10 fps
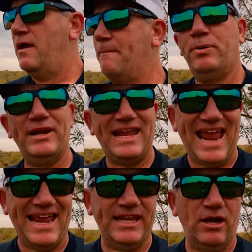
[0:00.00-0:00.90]
Pretty
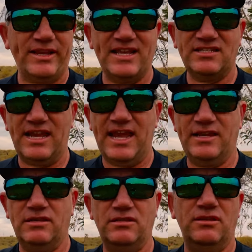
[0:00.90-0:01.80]
handy, I guess,
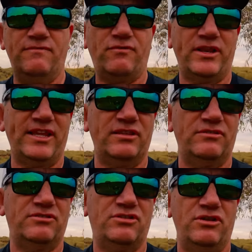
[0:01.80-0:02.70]
and you've got to get
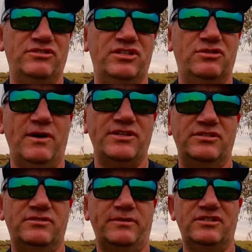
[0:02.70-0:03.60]
those certain
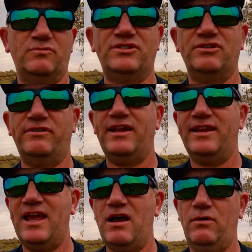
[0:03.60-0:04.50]
situations. I'm going to switch around
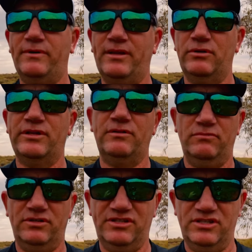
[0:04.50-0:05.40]
now. We're going to look
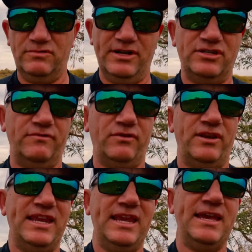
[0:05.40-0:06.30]
at the situation I've got
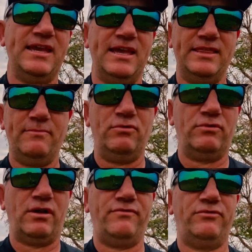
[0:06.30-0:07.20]
here, and then we'll
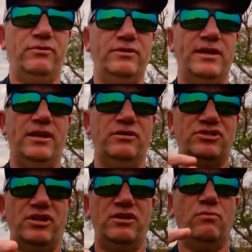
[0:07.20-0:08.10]
go through it, and I'll
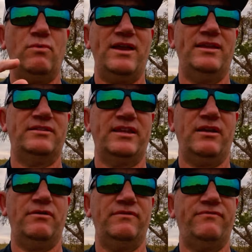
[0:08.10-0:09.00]
show you where to
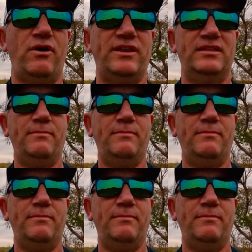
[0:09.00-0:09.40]
go and find in the